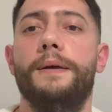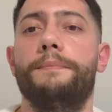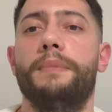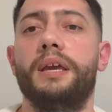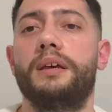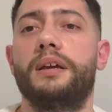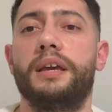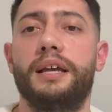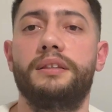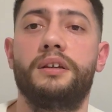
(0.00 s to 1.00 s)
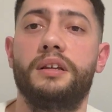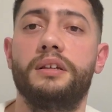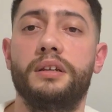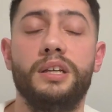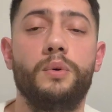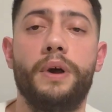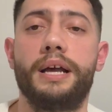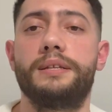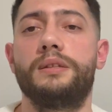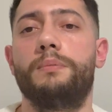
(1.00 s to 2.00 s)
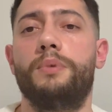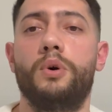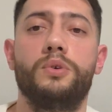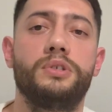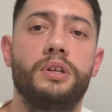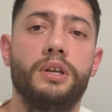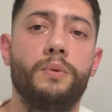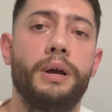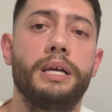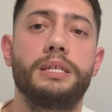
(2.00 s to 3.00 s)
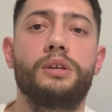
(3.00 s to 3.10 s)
make a get a request, a post a request,